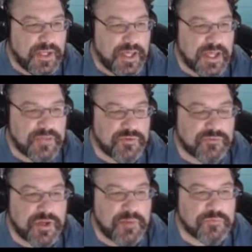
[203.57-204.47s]
And
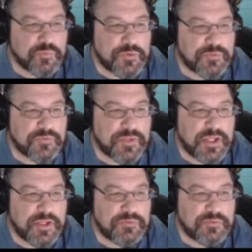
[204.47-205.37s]
this comes with
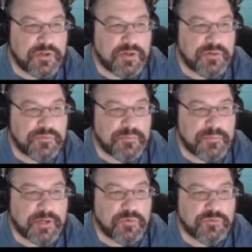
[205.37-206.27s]
uh, the
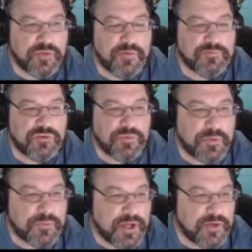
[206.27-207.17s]
Microsoft
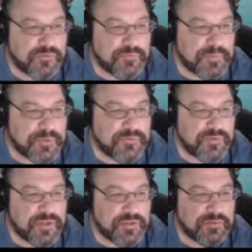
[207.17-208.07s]
G1000
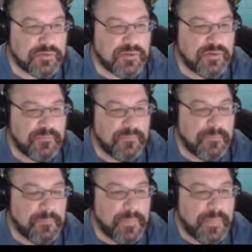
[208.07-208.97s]
built in.
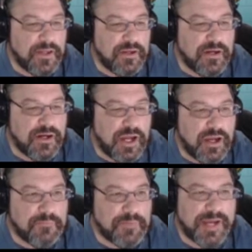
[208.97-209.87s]

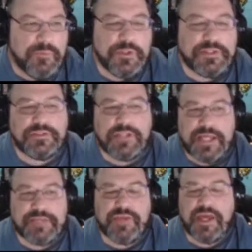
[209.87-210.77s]
Um, I would
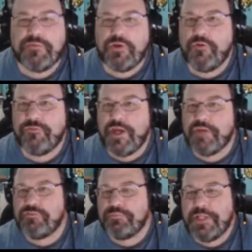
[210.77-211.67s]
like to have an old
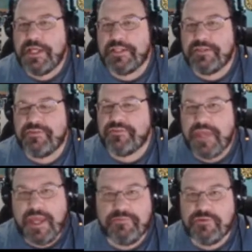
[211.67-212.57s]
fashioned plane that doesn't
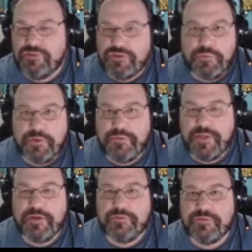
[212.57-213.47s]
have the
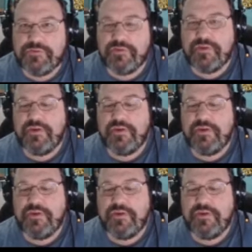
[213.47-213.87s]
G1000